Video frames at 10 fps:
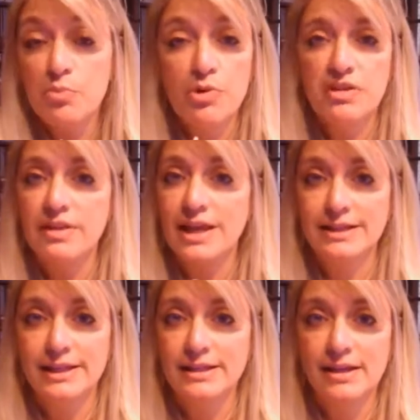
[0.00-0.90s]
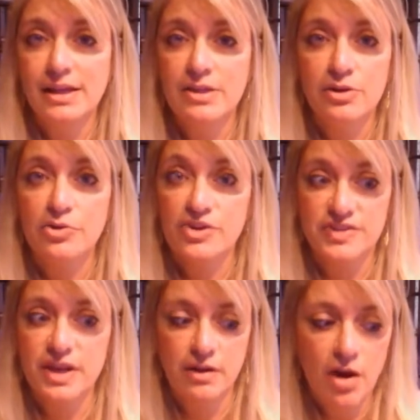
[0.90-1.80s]
More than likely they're going to
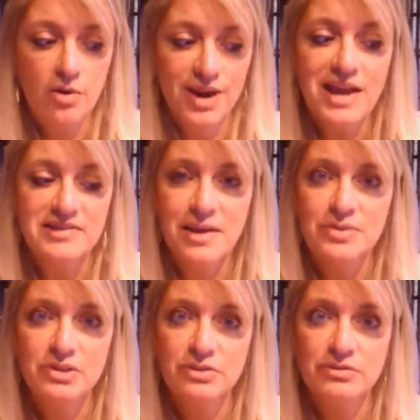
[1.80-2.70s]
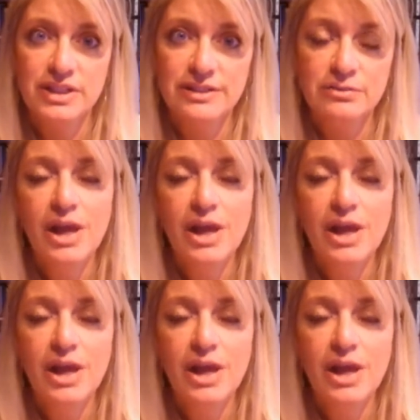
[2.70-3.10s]
say, oh yes, absolutely.